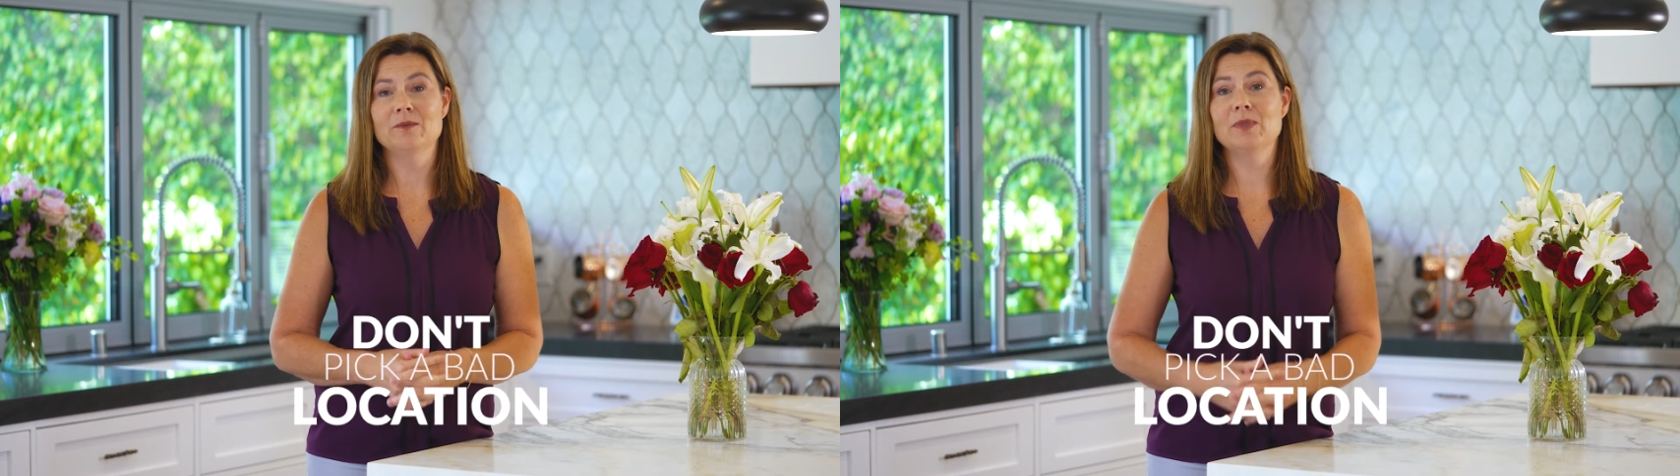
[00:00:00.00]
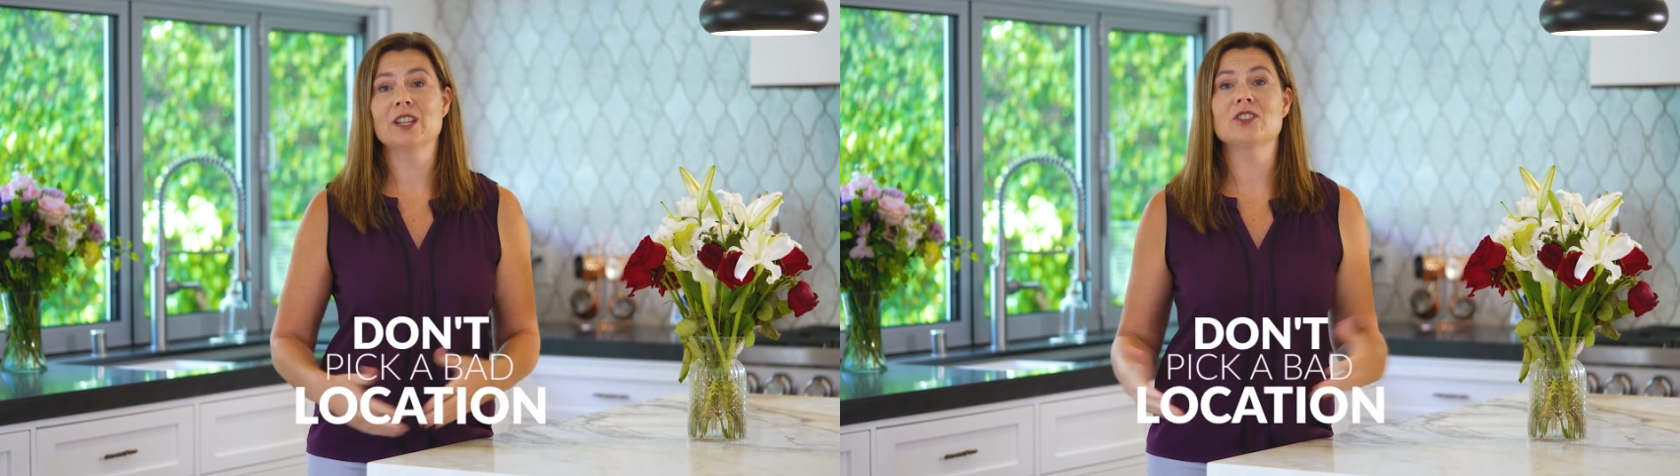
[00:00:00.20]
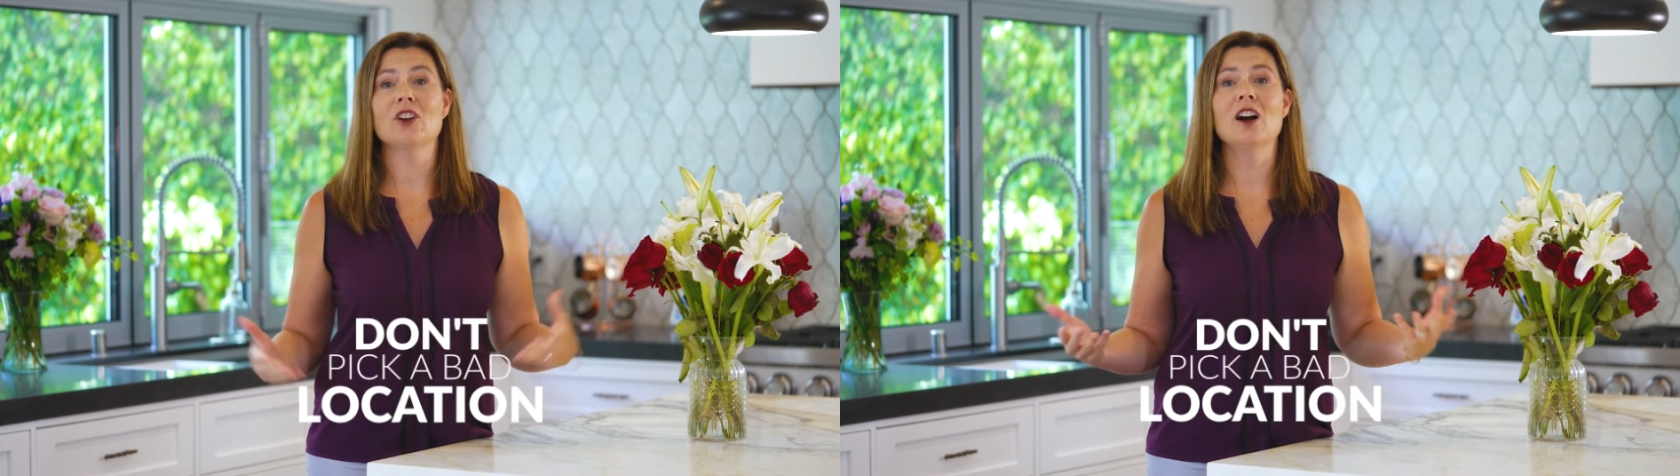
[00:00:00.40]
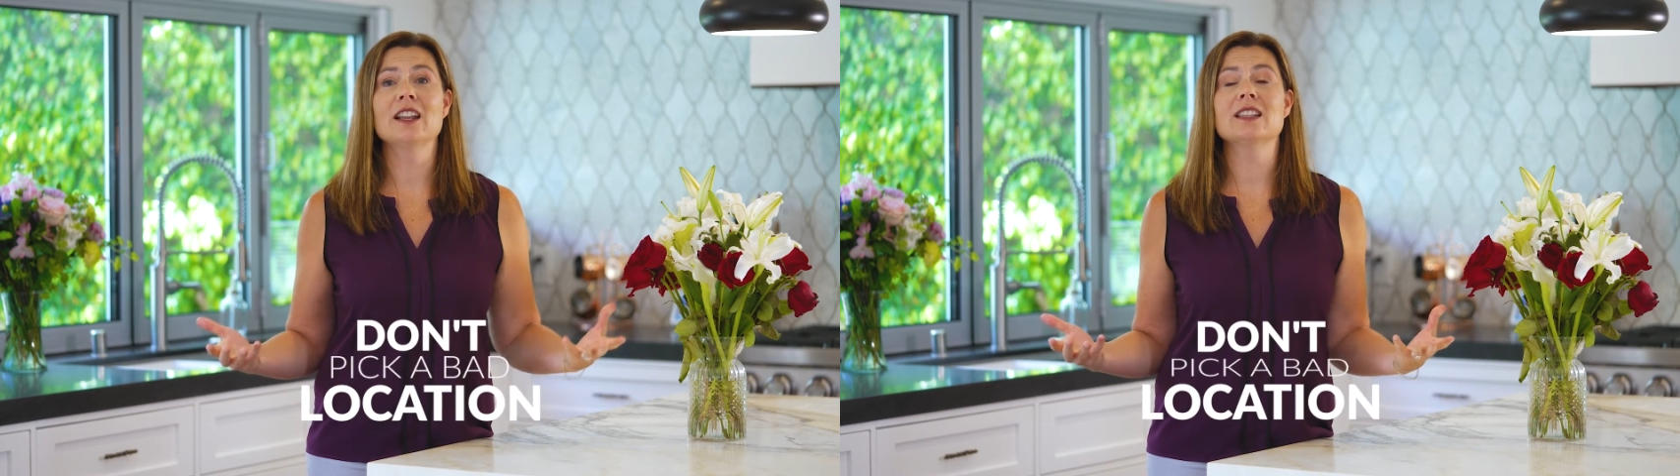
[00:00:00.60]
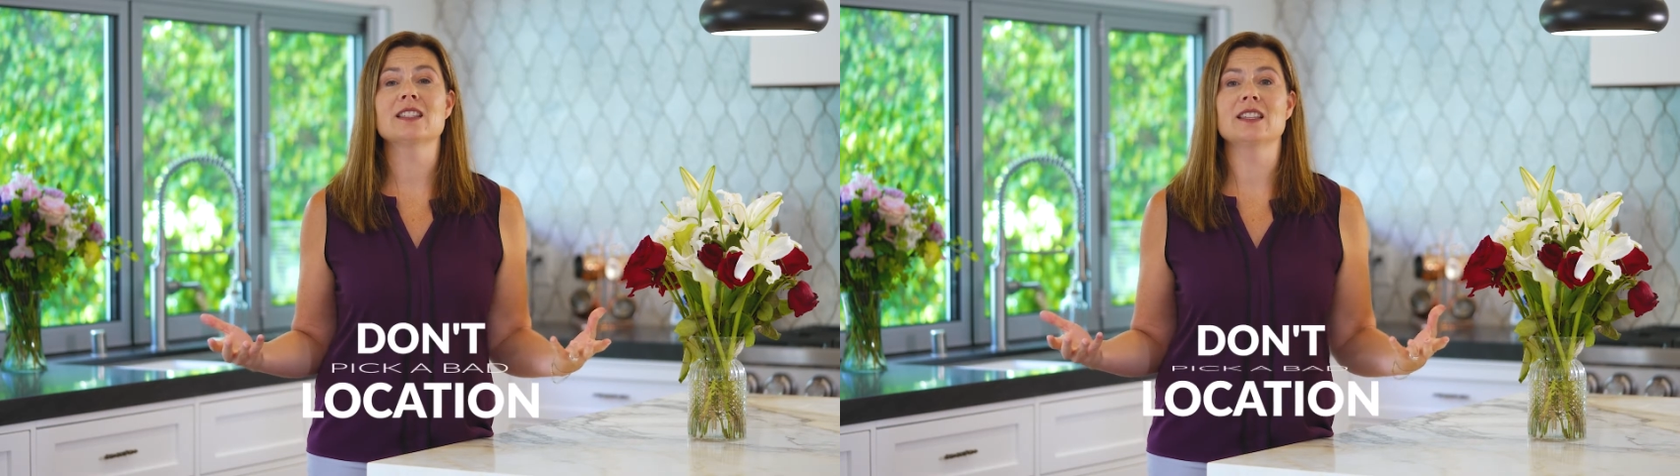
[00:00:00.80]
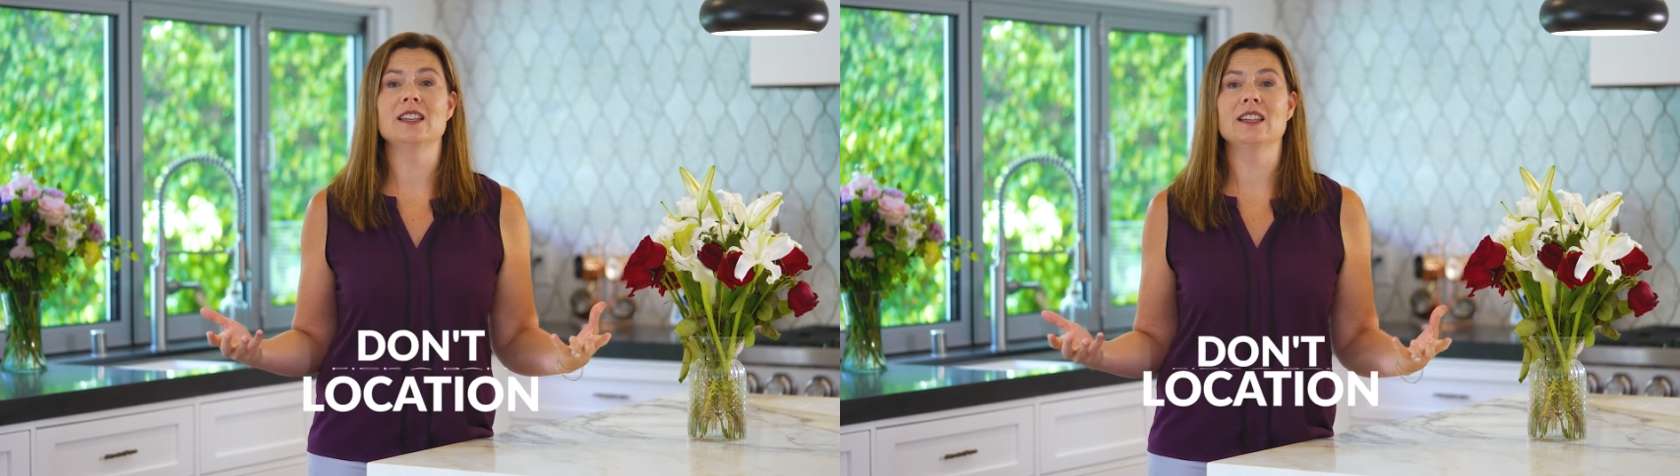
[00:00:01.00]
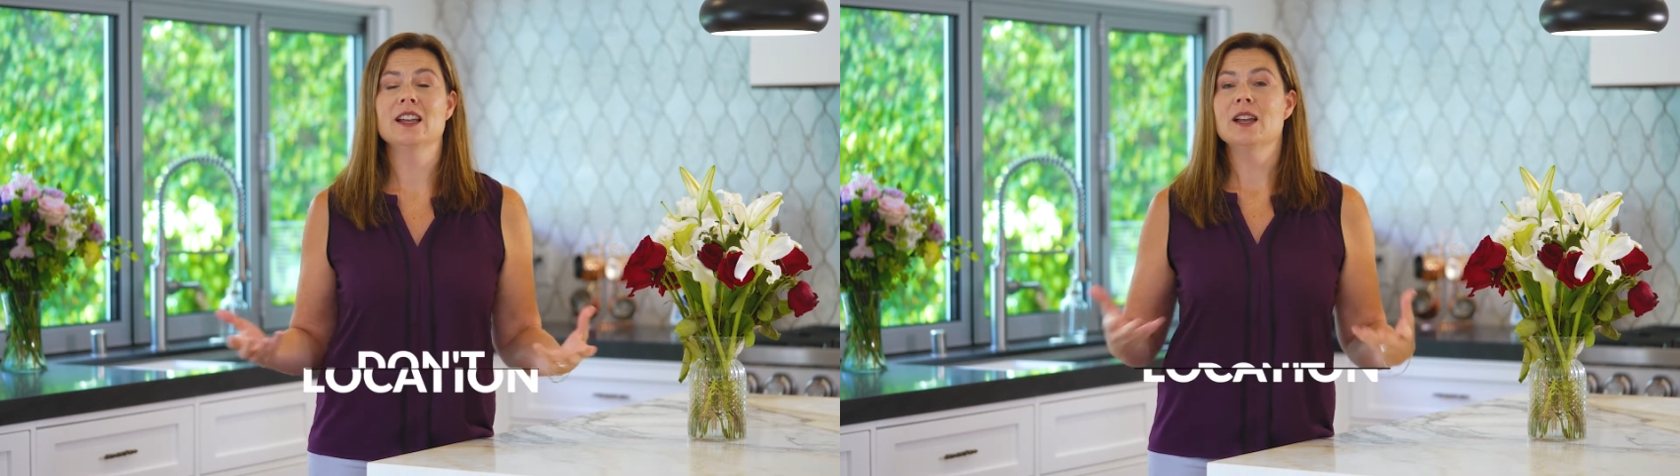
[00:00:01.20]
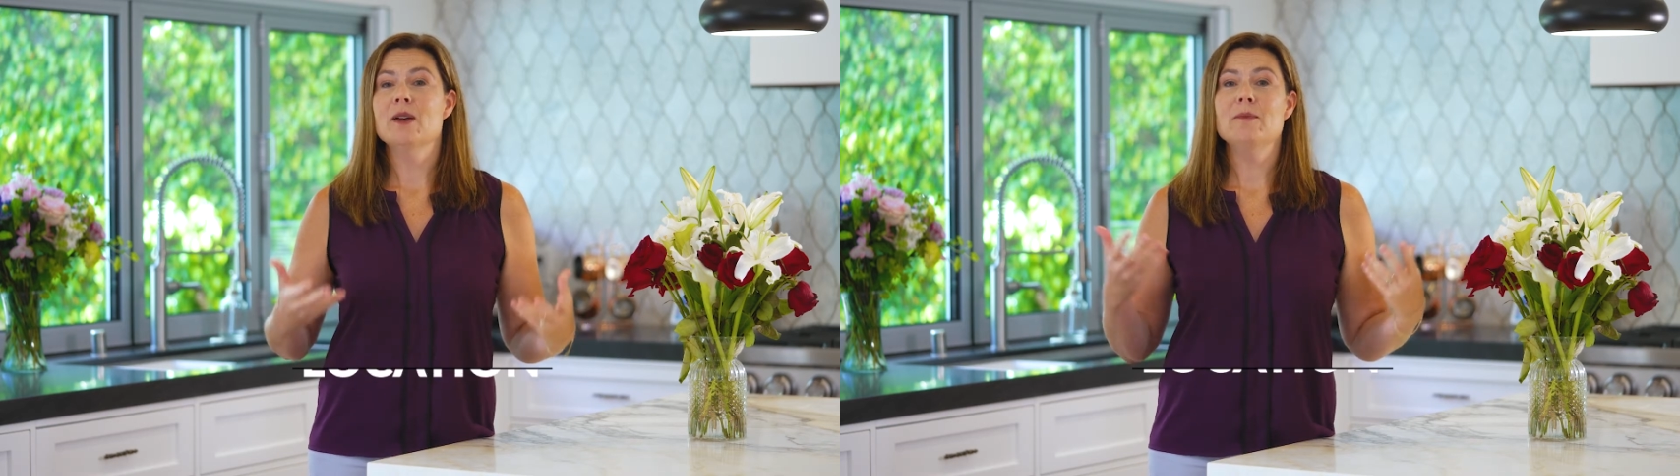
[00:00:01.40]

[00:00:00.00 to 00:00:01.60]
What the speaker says: because honestly,